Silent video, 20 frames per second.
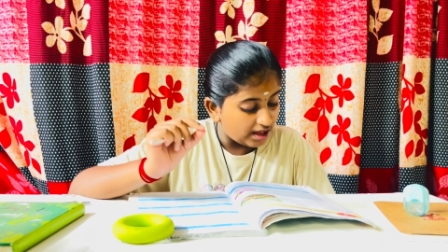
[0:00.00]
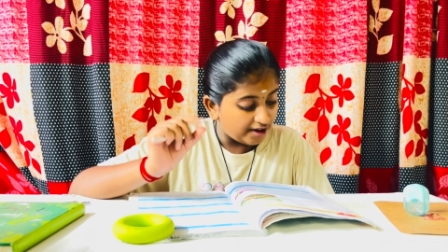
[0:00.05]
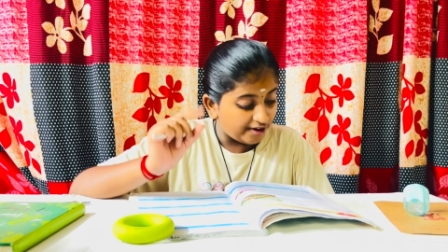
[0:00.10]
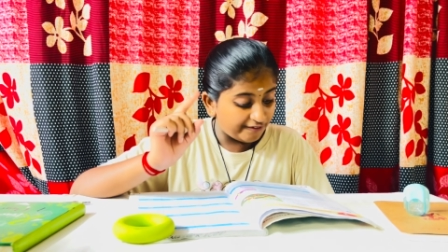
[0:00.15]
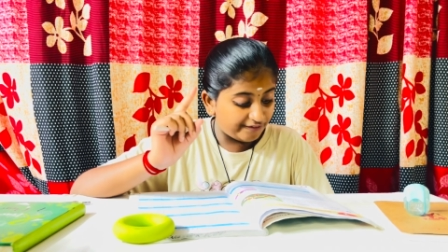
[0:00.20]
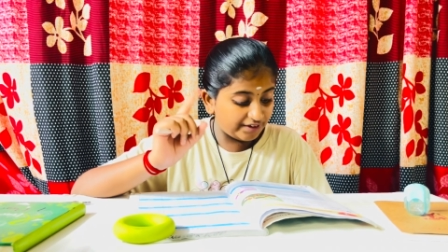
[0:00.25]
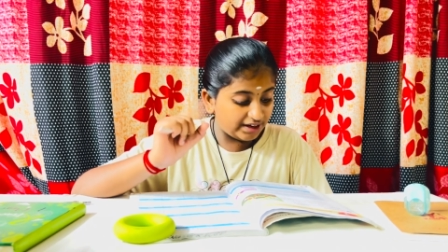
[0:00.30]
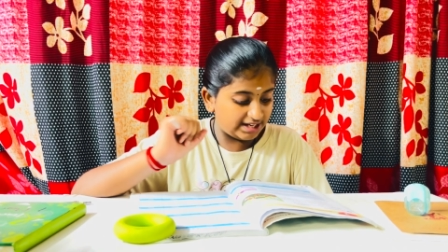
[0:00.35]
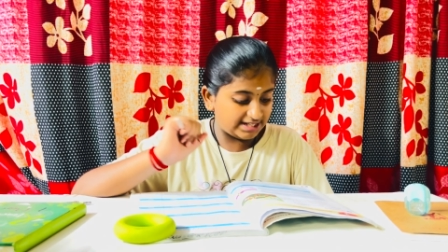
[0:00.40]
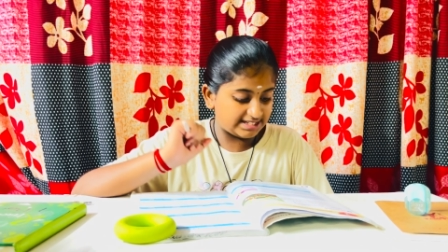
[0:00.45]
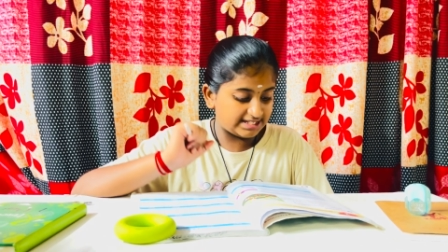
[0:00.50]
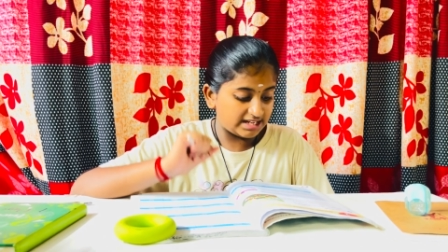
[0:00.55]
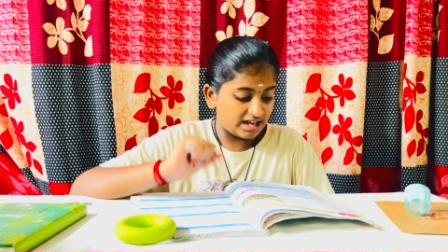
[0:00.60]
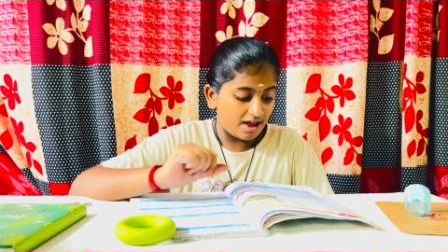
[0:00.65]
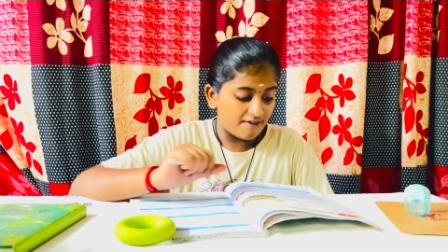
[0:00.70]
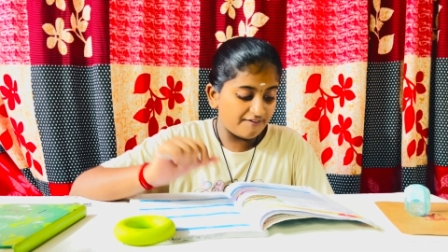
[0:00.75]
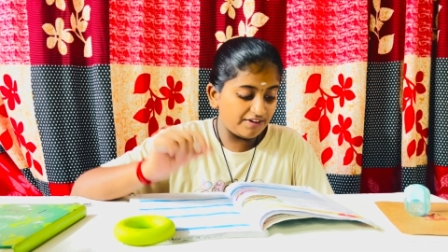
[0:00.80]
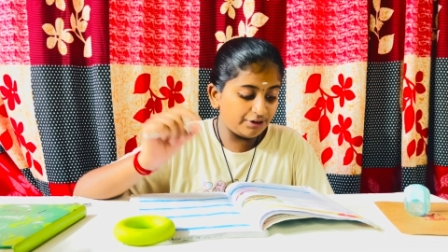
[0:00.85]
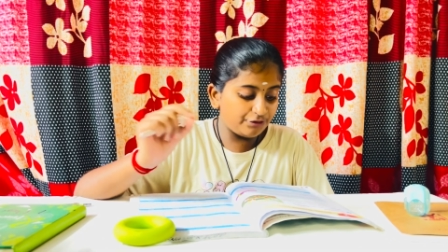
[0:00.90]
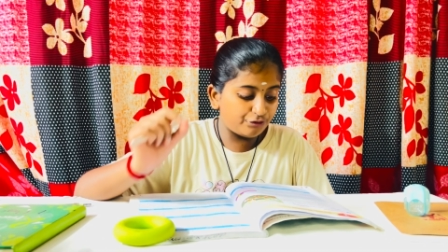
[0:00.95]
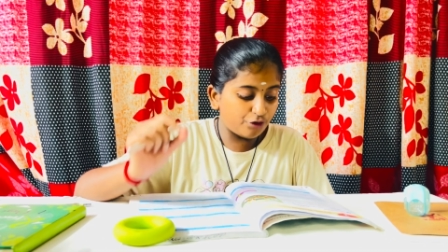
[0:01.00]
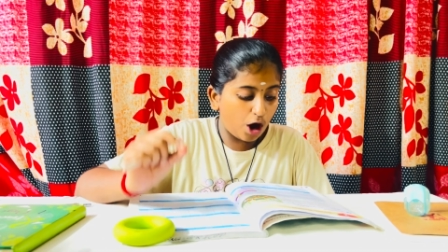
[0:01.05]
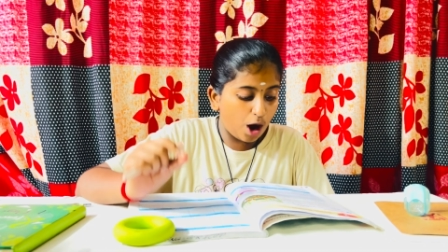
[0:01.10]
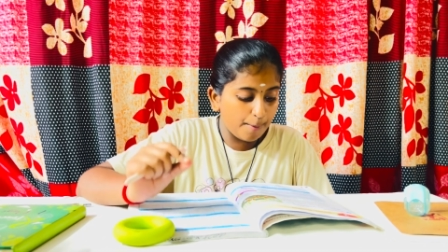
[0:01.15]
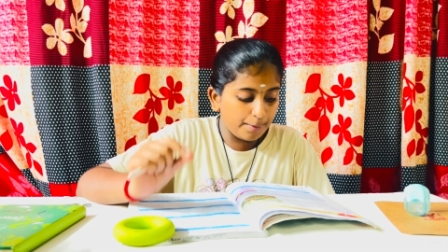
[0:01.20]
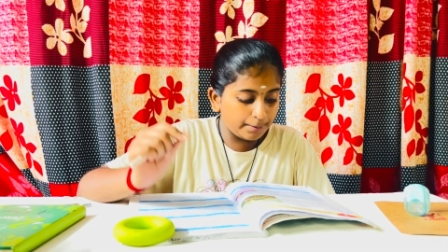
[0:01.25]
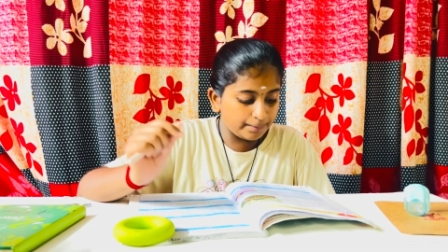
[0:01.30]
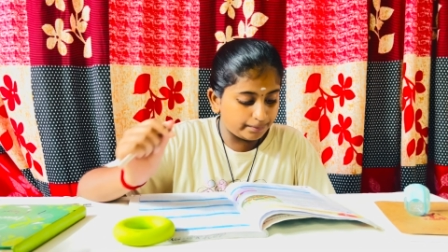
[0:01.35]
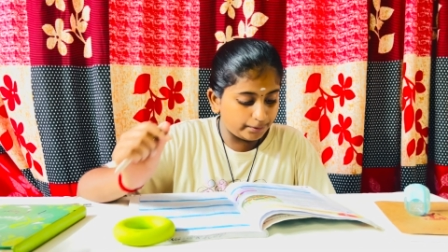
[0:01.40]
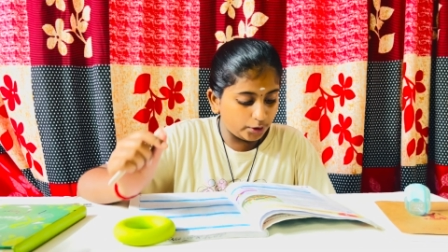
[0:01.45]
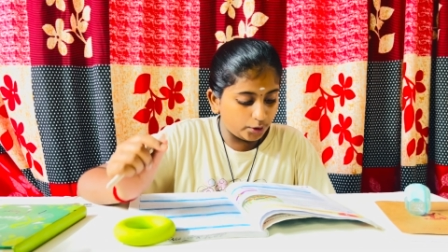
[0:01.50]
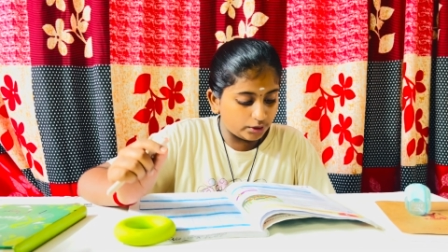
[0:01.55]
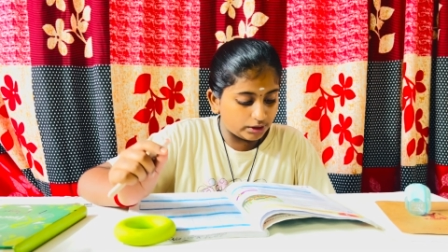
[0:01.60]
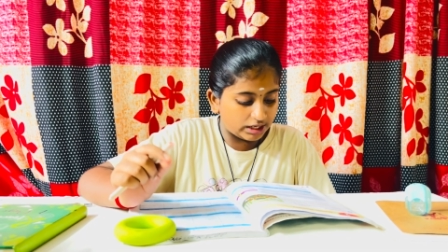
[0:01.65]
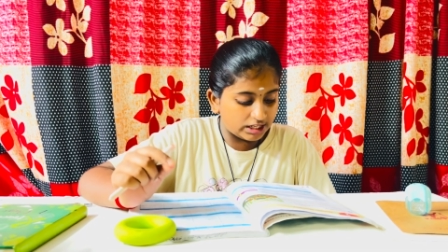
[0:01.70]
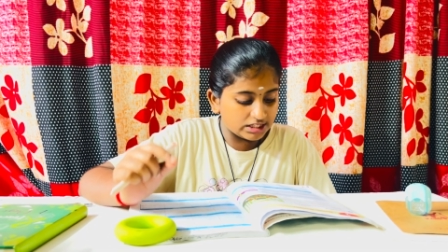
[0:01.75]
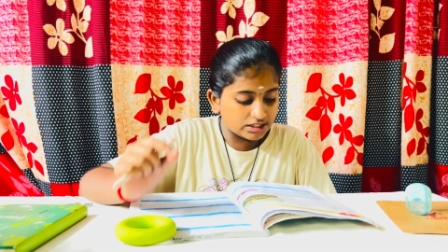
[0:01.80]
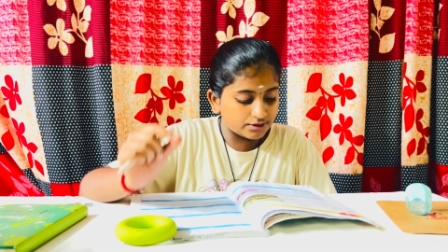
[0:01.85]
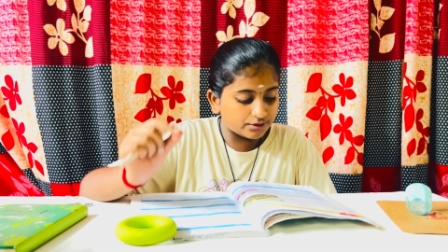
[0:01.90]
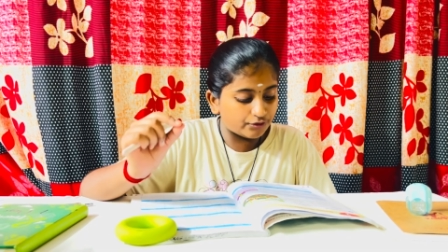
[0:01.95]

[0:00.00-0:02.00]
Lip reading: First, when forming plurals,